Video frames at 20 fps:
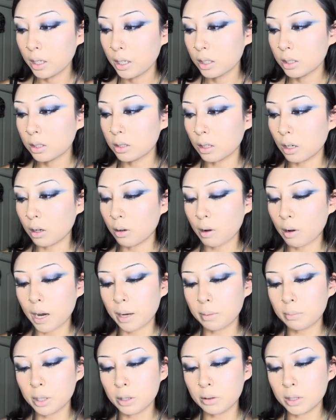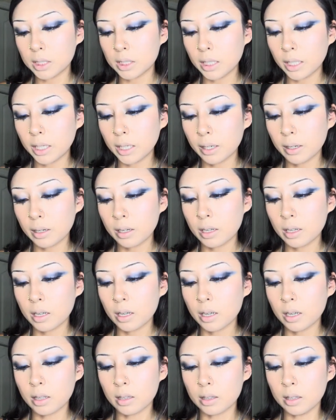So I'm using
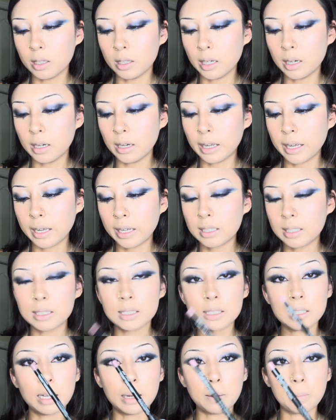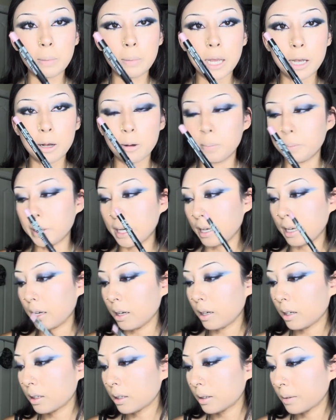the NYX in pale
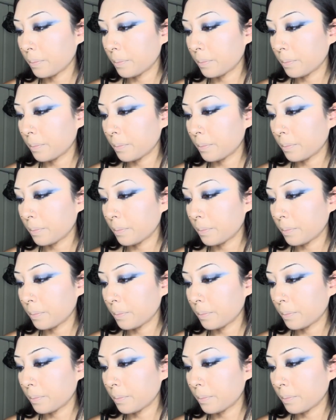pink.